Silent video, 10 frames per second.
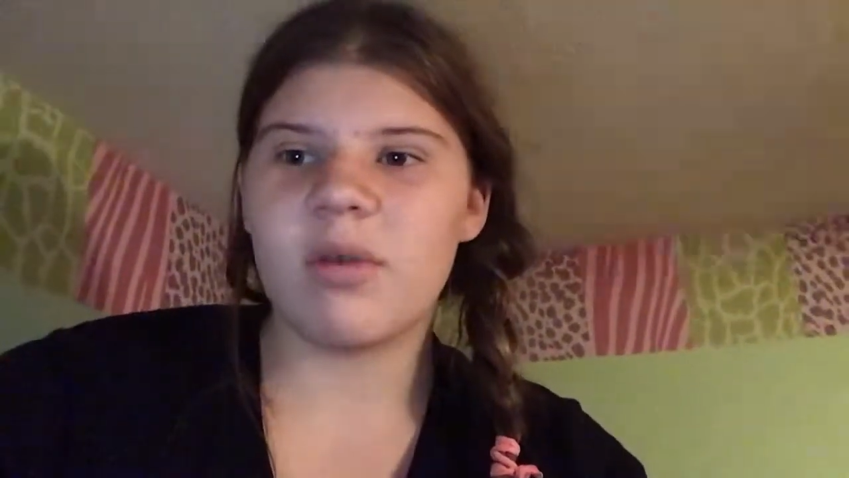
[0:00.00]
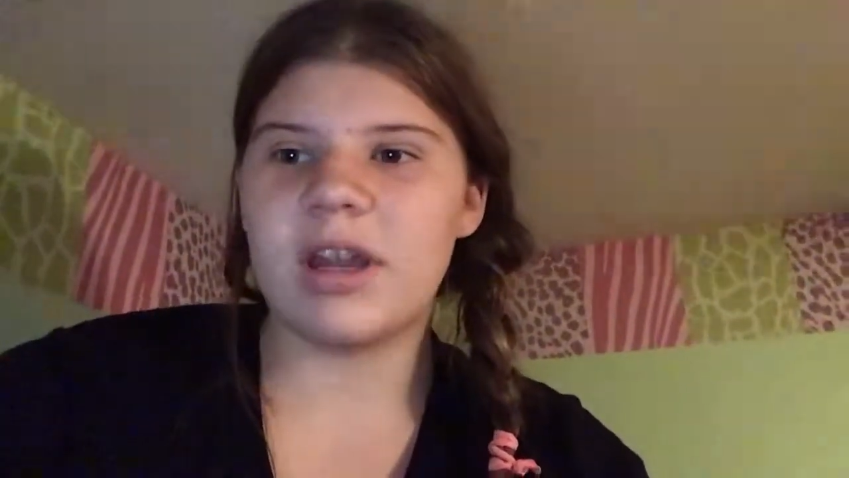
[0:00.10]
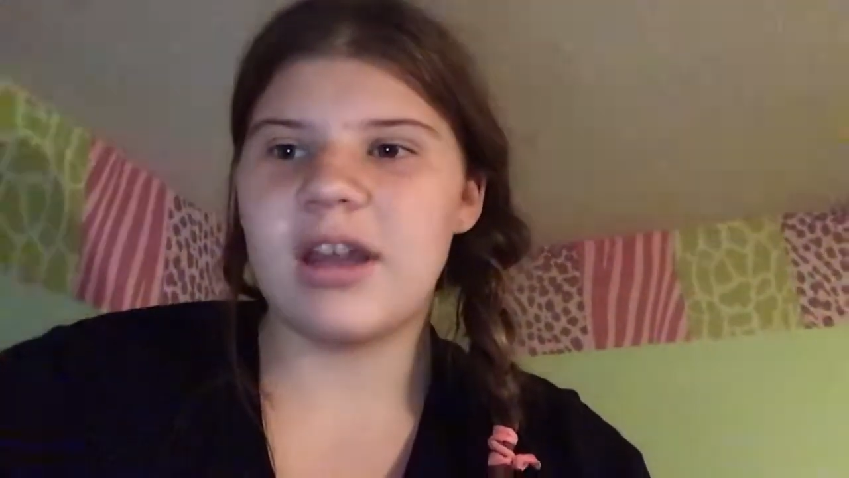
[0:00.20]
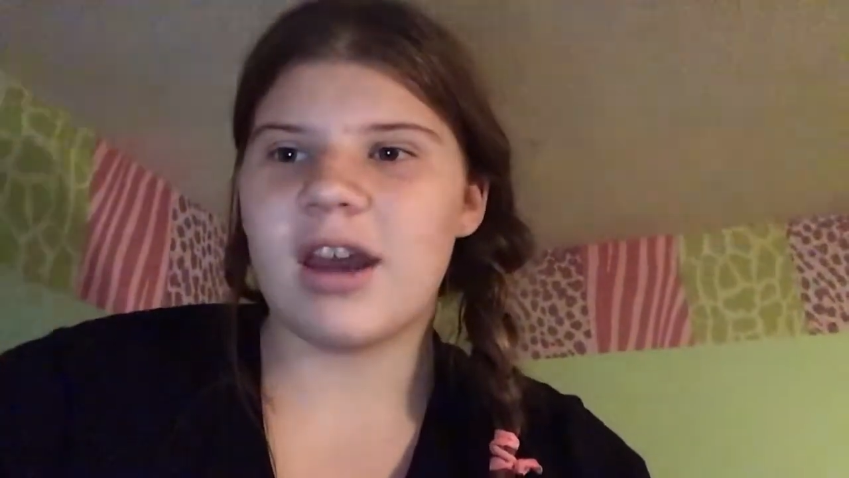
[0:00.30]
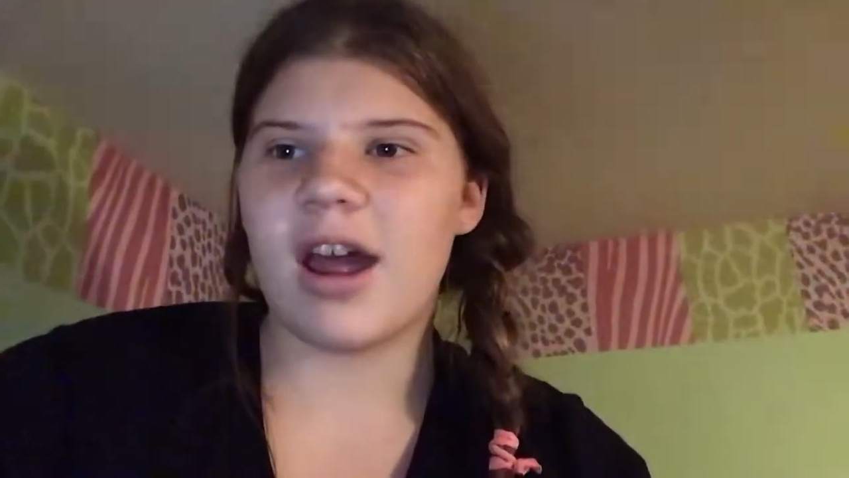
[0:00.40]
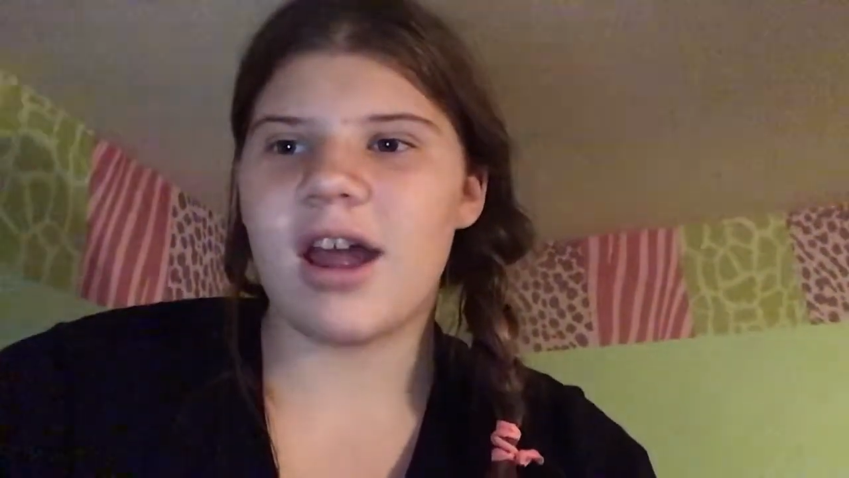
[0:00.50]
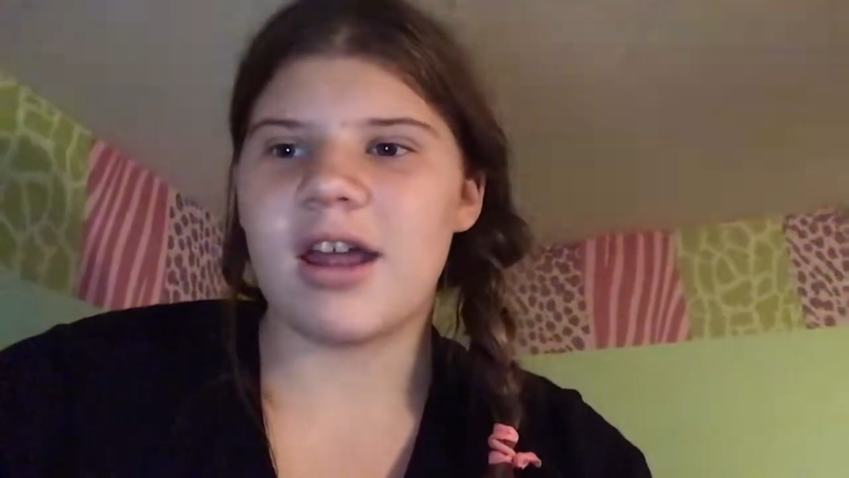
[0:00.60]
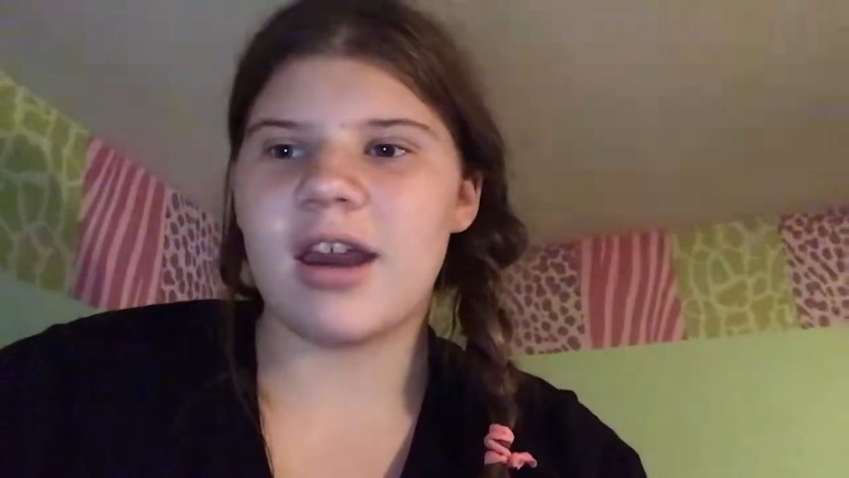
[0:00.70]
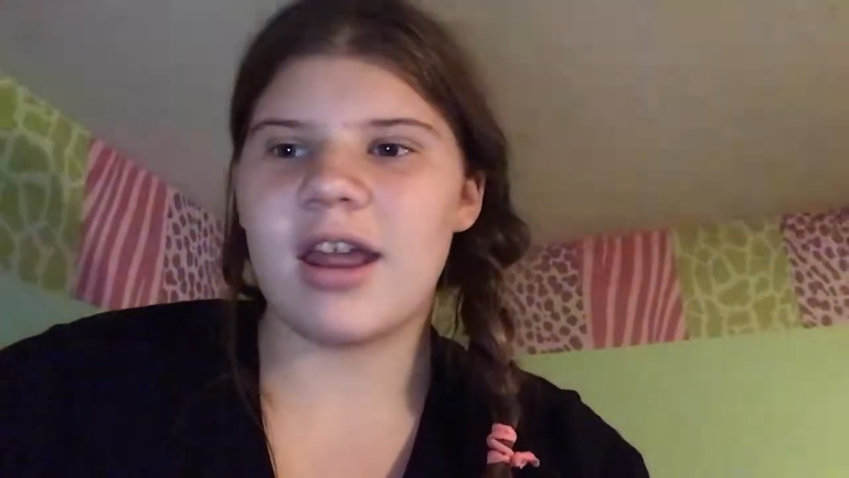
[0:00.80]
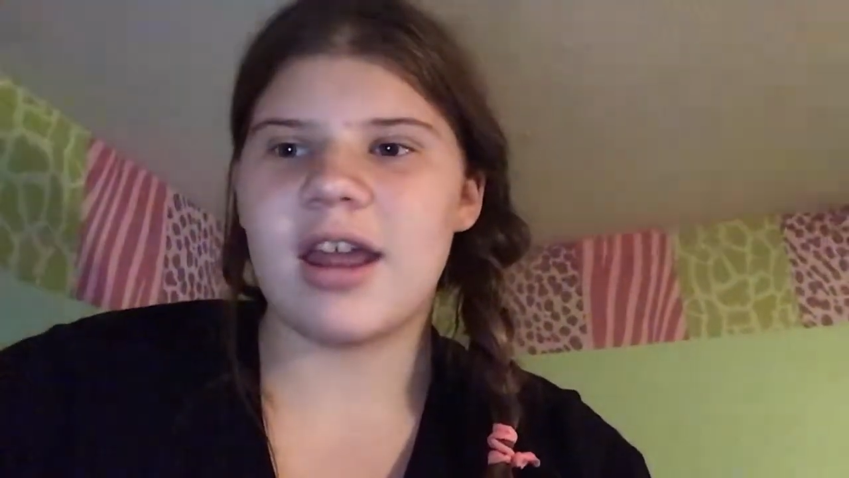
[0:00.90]
when he
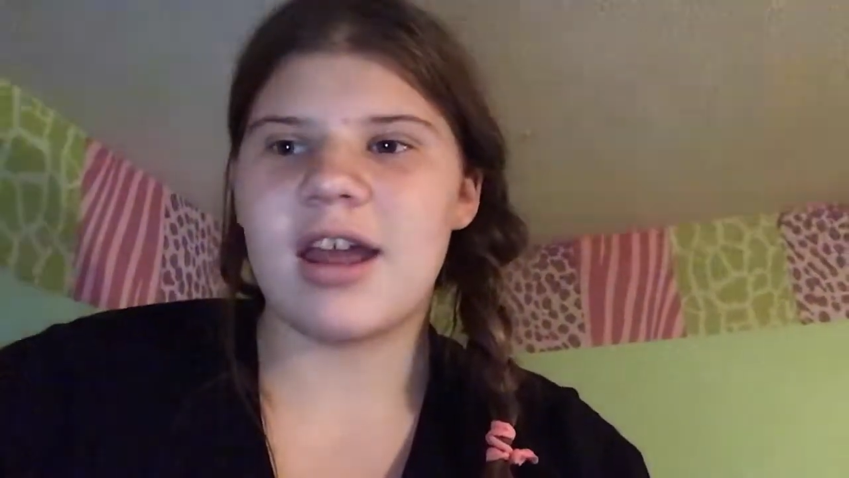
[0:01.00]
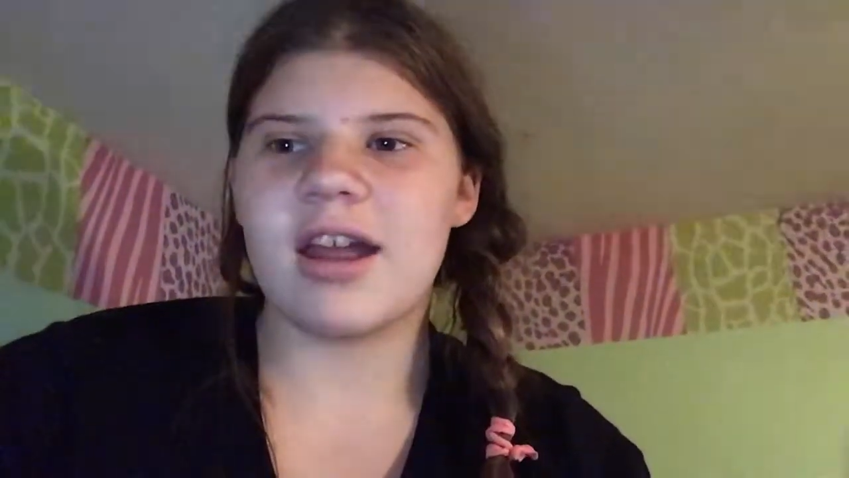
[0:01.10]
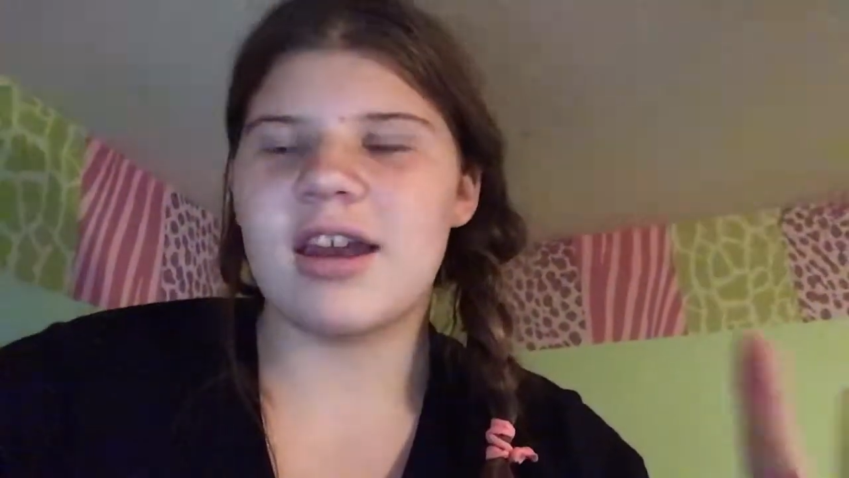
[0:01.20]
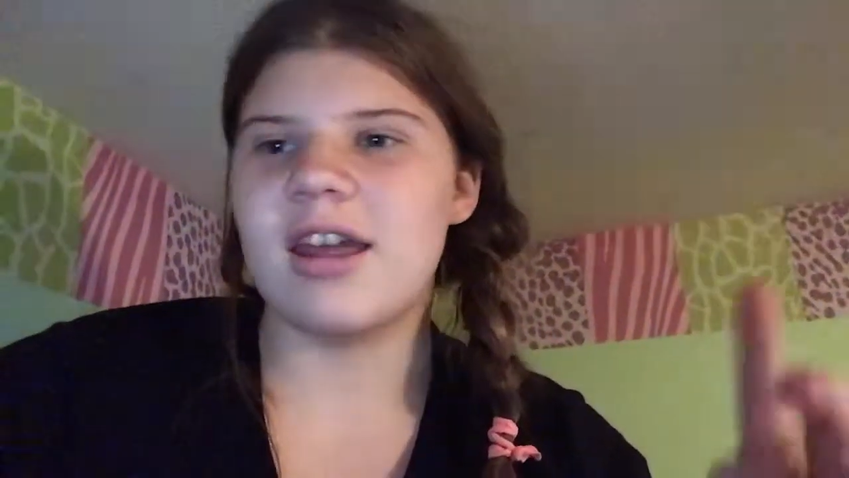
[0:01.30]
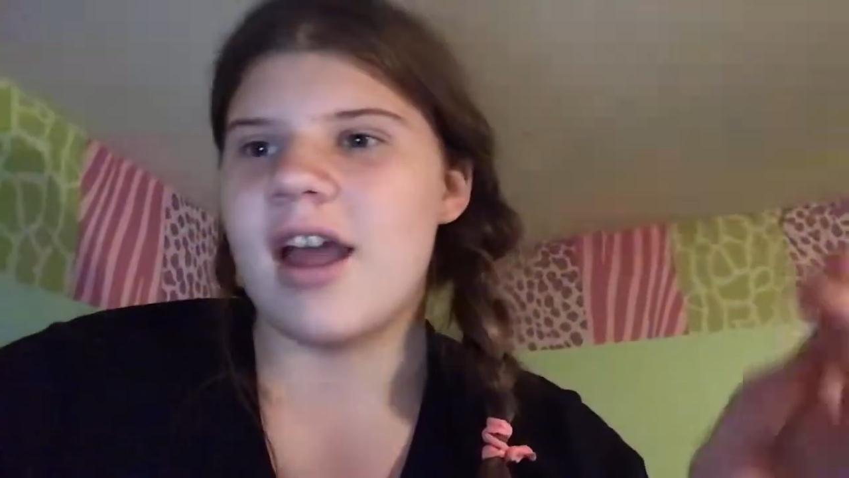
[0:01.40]
died, and